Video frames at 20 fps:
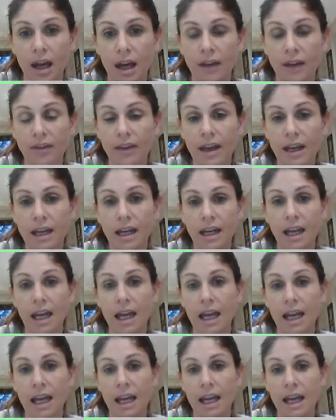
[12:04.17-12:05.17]
And then
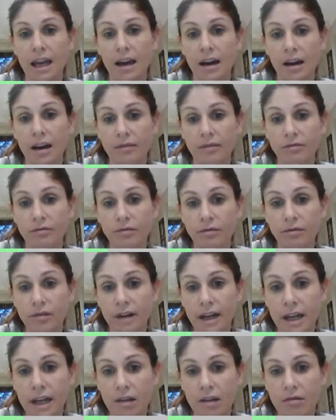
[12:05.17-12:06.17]
here I've
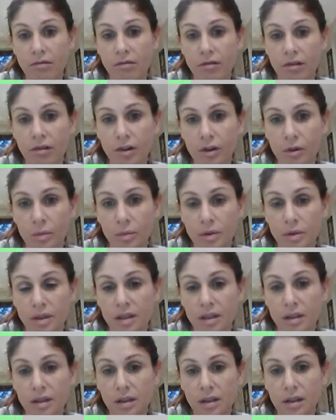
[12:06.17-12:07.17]

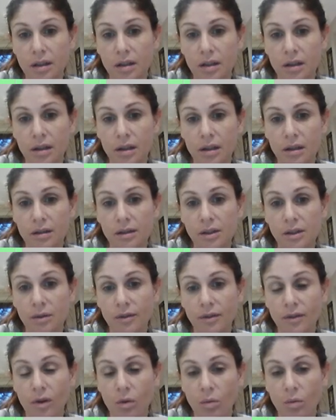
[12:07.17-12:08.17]
regrouped, so
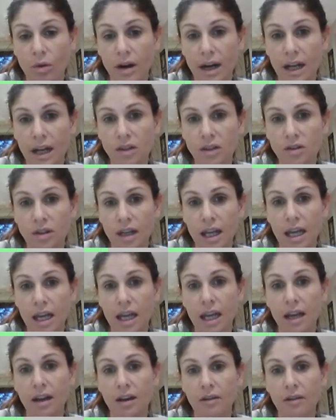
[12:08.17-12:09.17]
I've got 1 extra
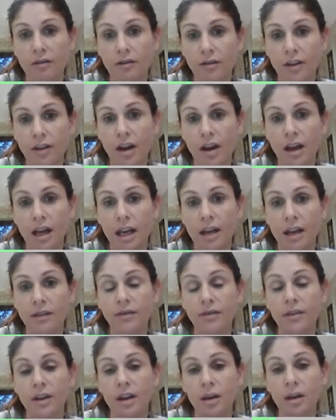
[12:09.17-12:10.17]
here.
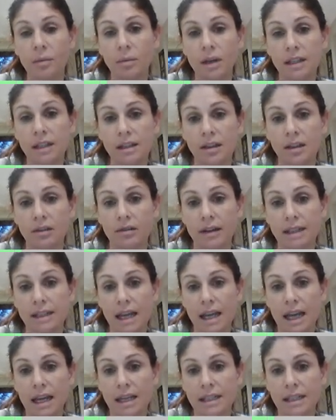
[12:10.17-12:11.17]
5 plus the 3
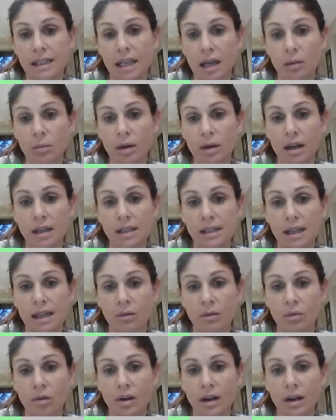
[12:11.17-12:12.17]
is 8, plus
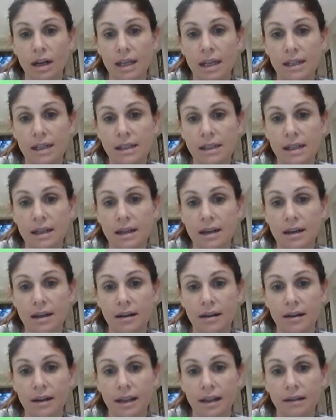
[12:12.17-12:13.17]
that 1 is
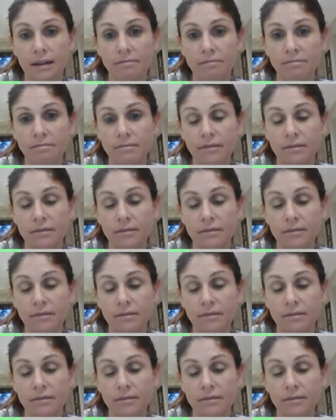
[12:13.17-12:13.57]
9.